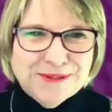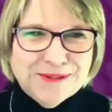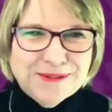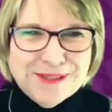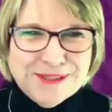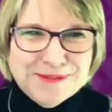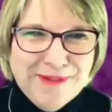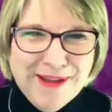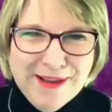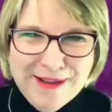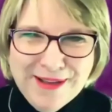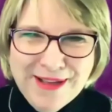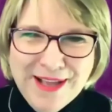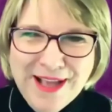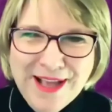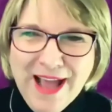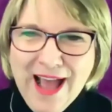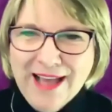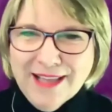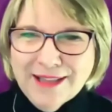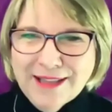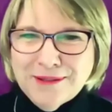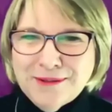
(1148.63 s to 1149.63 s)
lose
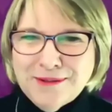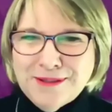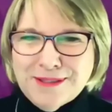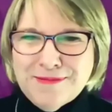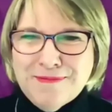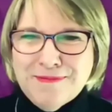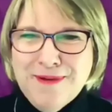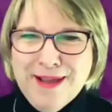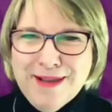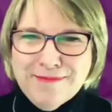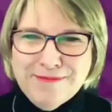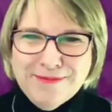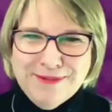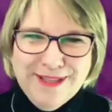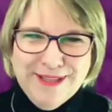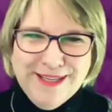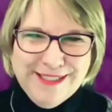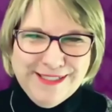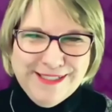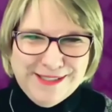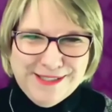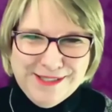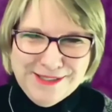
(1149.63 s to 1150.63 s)
I lose my
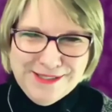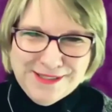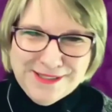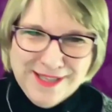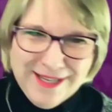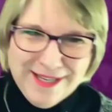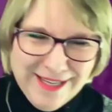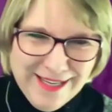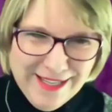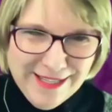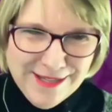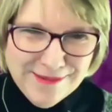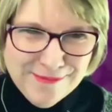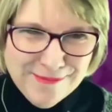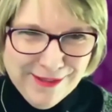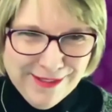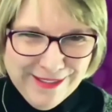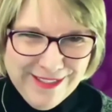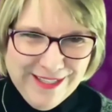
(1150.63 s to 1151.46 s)
place just like anybody